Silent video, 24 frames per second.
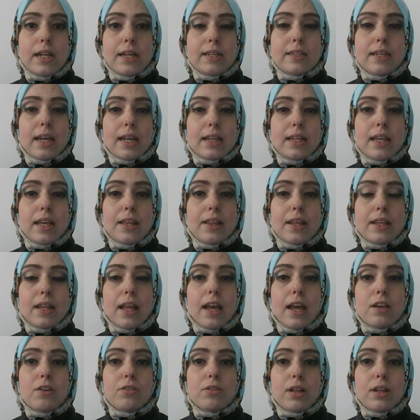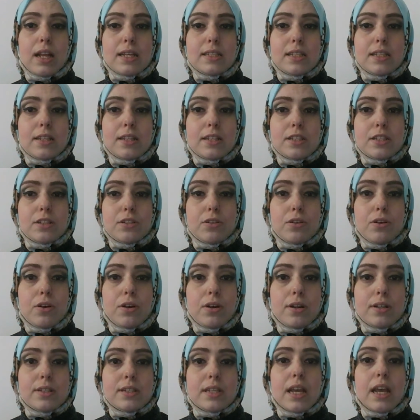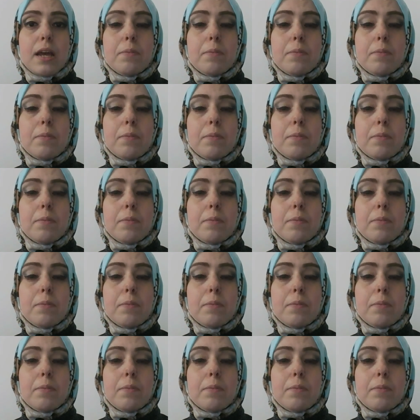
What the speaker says: technique that I utilized in this course